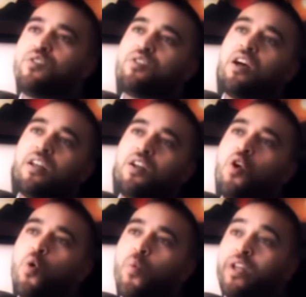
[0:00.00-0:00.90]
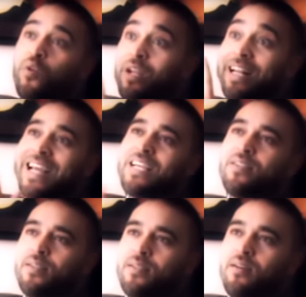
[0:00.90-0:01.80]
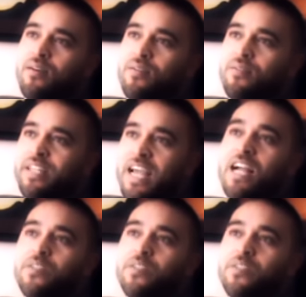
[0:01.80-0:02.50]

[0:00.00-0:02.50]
the sun with your glasses on. The